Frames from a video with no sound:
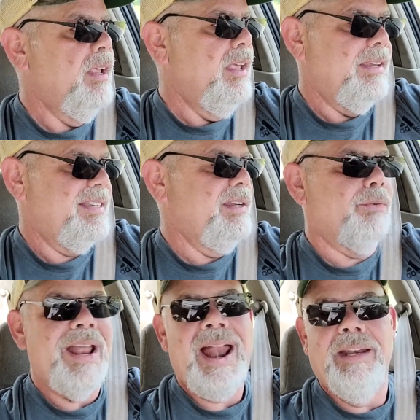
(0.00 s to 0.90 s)
It's still
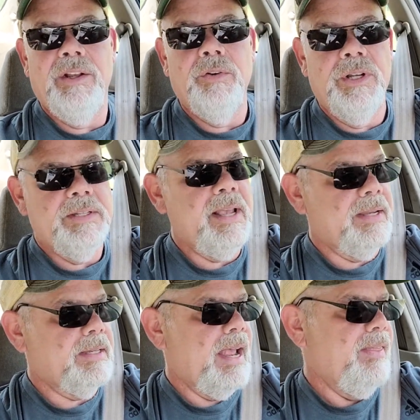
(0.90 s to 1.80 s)
90 degrees
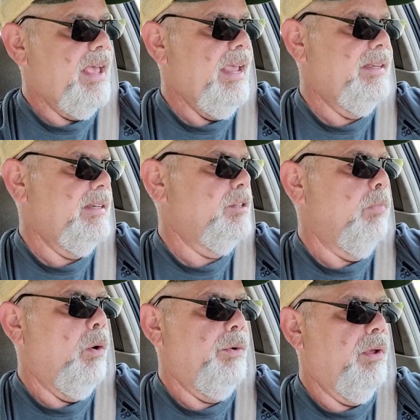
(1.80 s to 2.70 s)
outside. The AC's
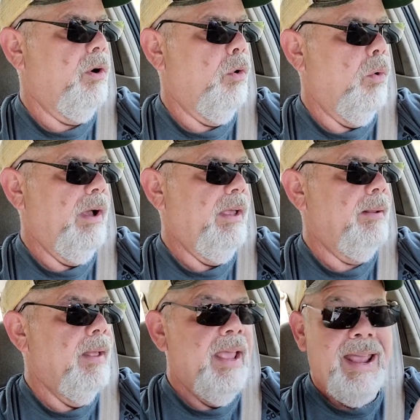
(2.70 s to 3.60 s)
blowing the whole way.
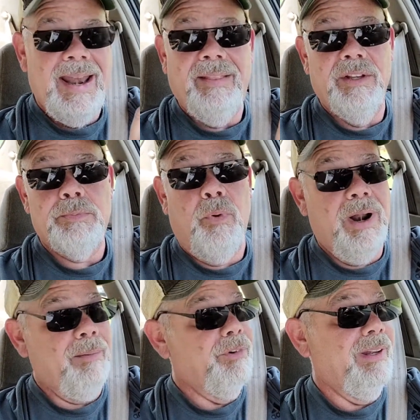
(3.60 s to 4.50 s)
And at this
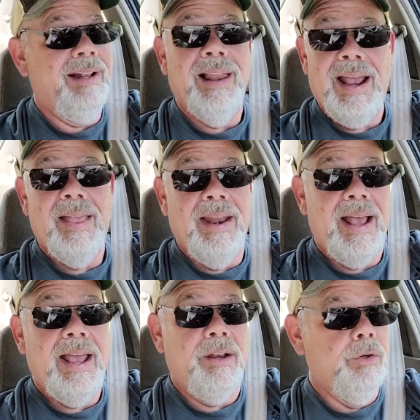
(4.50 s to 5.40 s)
point, I'm really glad that
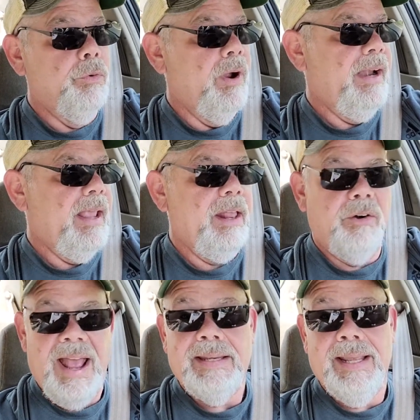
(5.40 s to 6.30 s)
I had a new radiator
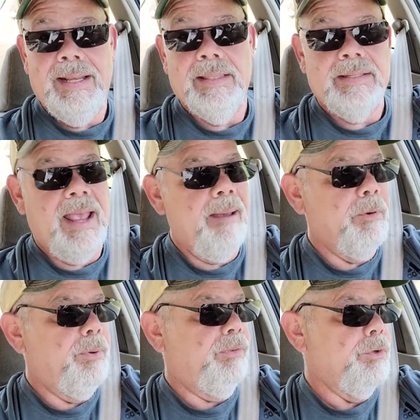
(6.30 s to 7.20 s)
and I'd taken the time to
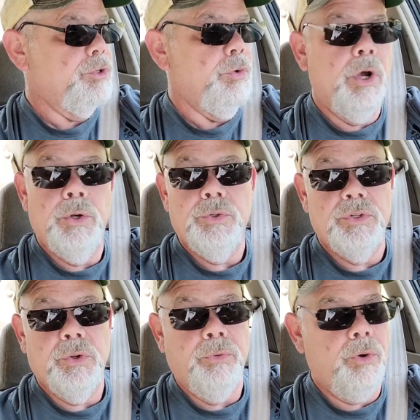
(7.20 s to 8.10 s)
put those new
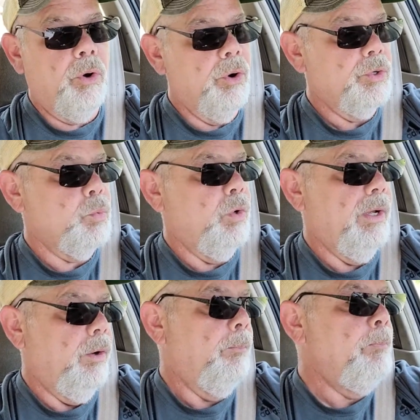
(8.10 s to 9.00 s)
hoses on the car as well.